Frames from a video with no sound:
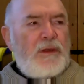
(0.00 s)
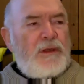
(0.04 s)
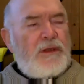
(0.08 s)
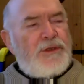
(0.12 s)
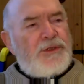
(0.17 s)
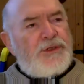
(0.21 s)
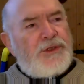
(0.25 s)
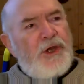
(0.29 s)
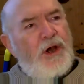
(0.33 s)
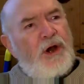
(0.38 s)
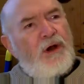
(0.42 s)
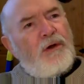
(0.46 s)

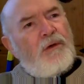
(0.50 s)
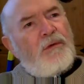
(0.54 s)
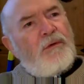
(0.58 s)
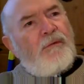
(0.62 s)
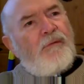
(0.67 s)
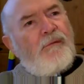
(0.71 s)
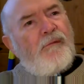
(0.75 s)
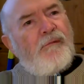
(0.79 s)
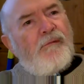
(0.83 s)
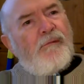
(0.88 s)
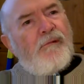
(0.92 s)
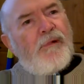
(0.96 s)

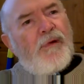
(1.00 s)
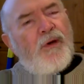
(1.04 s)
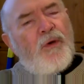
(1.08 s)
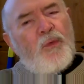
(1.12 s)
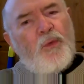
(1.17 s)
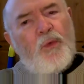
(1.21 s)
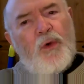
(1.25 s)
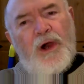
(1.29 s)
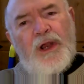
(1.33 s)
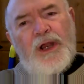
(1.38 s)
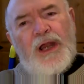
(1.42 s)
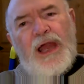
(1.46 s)
So
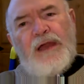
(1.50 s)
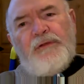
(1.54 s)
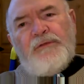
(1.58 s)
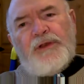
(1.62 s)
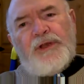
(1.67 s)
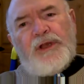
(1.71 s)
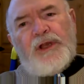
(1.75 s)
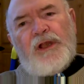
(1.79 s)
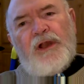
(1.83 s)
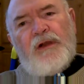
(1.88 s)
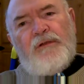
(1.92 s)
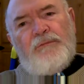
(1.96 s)
whatever
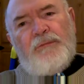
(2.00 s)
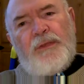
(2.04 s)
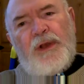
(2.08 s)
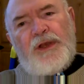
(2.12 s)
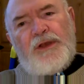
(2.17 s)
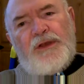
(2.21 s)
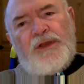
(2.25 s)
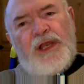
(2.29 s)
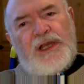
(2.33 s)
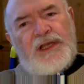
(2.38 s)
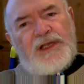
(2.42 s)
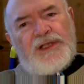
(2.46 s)
the
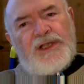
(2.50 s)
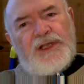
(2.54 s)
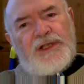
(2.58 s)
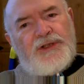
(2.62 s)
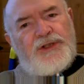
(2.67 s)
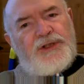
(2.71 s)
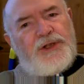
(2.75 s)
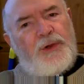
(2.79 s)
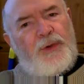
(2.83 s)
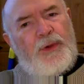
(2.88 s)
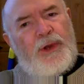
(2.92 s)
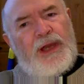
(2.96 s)
government thinks it's
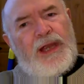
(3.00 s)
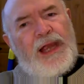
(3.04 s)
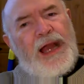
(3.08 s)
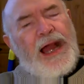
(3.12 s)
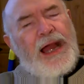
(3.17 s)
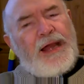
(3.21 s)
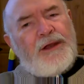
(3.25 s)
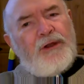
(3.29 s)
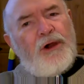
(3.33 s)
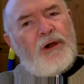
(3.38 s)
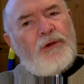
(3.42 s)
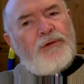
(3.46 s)
doing,
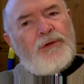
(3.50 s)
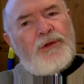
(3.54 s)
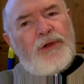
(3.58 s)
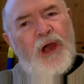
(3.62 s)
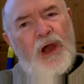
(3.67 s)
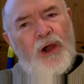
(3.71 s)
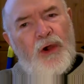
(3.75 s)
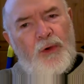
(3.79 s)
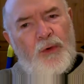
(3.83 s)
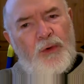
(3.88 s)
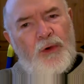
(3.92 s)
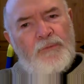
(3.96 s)
I don't
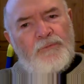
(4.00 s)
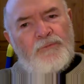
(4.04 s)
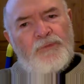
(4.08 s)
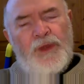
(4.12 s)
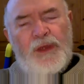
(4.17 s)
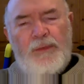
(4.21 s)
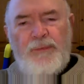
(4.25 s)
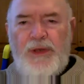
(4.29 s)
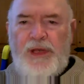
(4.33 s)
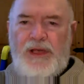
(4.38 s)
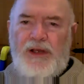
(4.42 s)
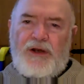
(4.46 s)
know,
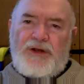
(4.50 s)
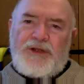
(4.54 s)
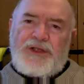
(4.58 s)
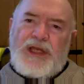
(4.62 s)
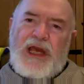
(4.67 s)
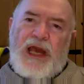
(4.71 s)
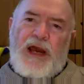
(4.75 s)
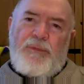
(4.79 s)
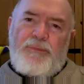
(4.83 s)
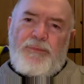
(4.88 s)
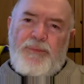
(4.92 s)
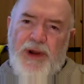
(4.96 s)
because
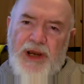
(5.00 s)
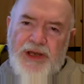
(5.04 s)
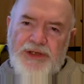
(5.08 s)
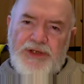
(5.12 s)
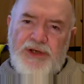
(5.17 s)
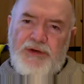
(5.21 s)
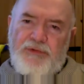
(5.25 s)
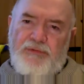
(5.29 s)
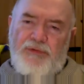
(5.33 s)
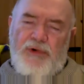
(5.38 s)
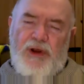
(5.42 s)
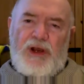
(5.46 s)
our
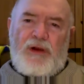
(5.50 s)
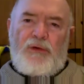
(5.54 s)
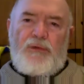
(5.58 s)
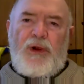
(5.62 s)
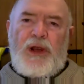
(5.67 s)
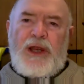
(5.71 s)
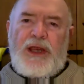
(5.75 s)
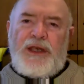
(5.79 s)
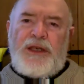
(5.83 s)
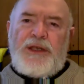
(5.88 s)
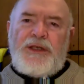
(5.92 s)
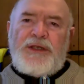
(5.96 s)
present
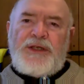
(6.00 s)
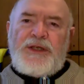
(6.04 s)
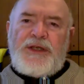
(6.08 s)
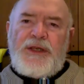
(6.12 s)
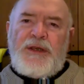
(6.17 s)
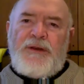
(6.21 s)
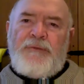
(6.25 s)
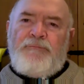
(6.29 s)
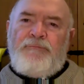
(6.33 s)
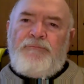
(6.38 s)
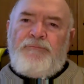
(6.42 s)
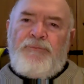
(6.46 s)

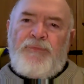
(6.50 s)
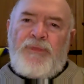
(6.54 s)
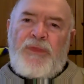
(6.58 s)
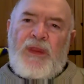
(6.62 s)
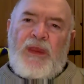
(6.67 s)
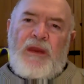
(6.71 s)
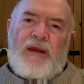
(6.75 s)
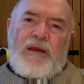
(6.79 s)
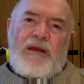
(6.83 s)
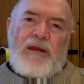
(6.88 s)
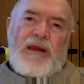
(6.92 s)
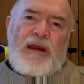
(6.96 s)
railways
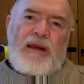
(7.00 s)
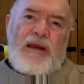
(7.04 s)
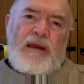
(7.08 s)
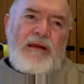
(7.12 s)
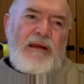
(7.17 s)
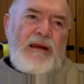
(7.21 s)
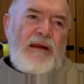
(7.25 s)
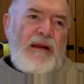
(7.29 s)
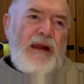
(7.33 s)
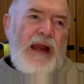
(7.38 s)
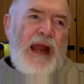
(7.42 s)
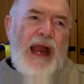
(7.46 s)

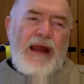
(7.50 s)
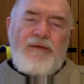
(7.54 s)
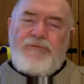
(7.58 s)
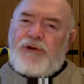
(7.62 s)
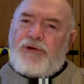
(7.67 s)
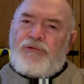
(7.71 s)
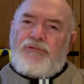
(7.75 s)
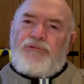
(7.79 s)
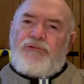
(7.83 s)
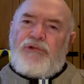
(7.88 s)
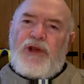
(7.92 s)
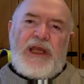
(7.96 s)

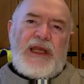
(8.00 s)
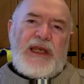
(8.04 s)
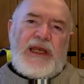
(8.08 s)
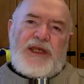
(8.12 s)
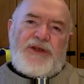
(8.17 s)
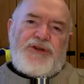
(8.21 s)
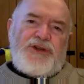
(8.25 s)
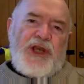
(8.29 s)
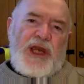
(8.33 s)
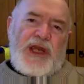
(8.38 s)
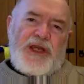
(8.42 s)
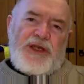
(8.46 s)
haven't
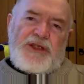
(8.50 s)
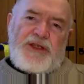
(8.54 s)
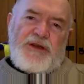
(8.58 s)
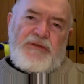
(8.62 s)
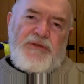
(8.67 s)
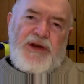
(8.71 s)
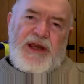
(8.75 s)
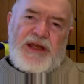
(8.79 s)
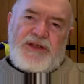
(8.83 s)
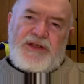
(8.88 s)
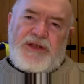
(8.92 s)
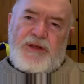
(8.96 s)
really changed a
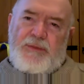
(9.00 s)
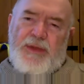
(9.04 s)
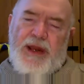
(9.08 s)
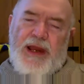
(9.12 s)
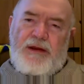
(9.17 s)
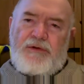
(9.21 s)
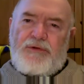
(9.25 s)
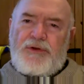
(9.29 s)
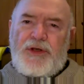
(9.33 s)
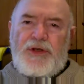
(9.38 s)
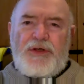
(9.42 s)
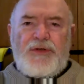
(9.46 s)
vast
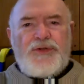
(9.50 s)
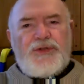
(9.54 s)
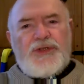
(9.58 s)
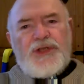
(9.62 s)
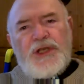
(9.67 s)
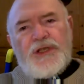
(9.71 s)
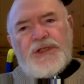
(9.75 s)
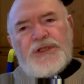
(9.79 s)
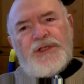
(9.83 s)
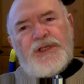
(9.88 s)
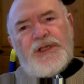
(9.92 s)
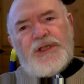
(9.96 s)
amount
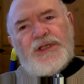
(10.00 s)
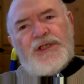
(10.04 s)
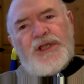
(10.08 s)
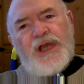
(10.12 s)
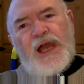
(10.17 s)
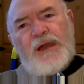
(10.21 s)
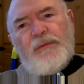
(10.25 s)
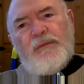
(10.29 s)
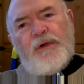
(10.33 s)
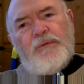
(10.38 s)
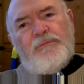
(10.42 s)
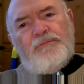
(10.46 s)
since the
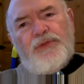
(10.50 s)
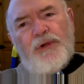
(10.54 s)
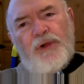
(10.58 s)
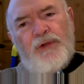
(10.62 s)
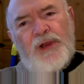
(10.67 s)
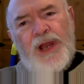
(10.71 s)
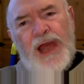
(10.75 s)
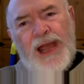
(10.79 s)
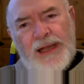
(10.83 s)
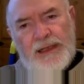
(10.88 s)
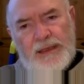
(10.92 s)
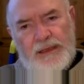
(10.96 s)
time of
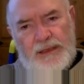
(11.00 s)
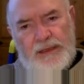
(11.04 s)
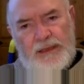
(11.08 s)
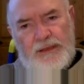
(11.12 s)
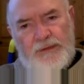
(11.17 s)
Brunel.